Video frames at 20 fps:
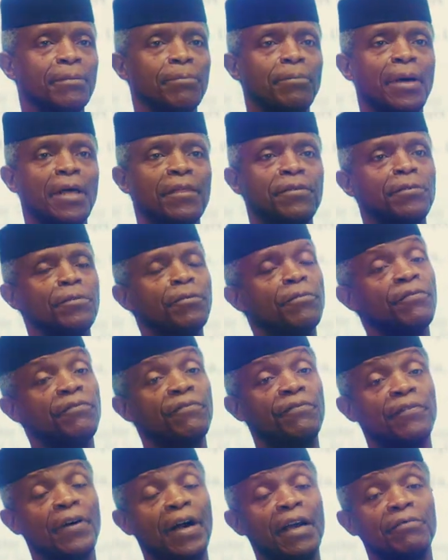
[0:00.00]
Matthew
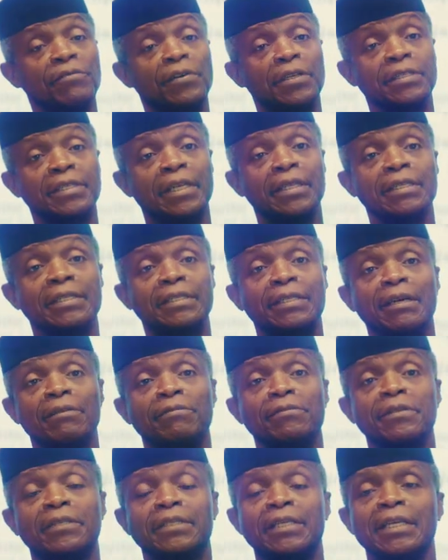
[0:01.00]
5, verse
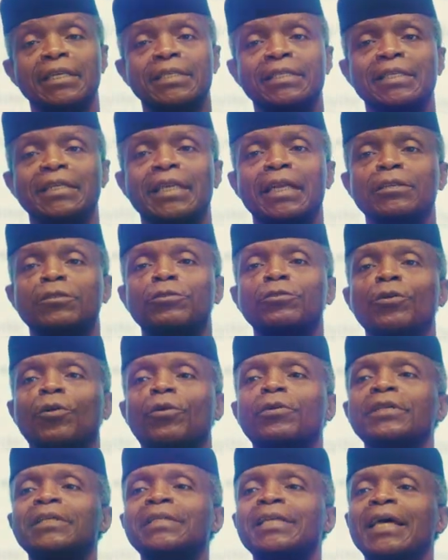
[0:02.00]
37 says, let
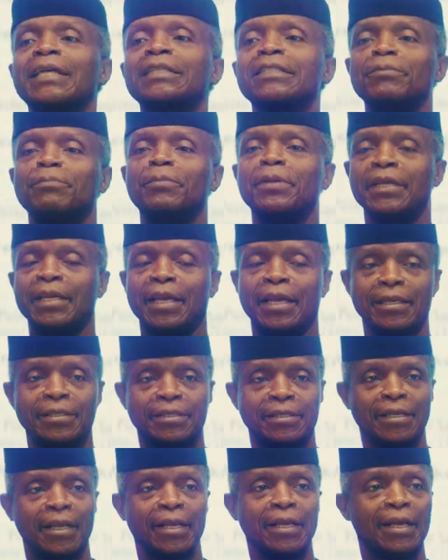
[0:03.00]
your yes be
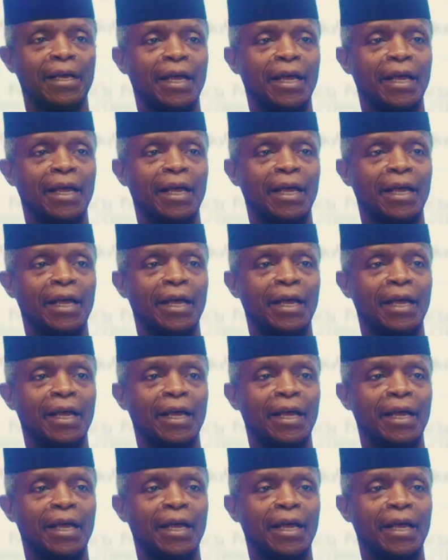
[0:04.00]
yes,